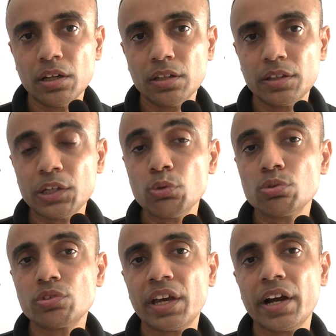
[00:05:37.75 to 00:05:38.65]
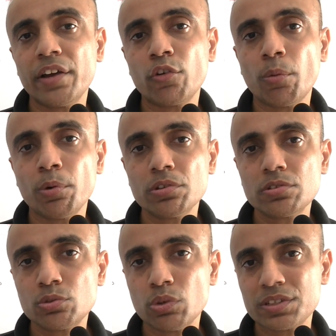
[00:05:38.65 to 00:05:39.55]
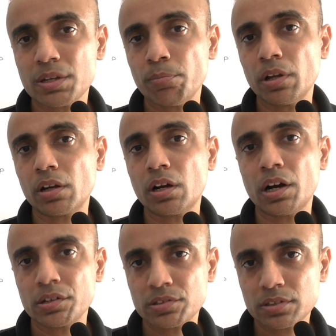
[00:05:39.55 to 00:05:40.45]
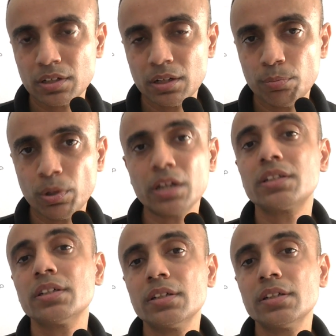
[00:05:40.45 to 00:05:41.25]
They use AI robots to assemble cars, but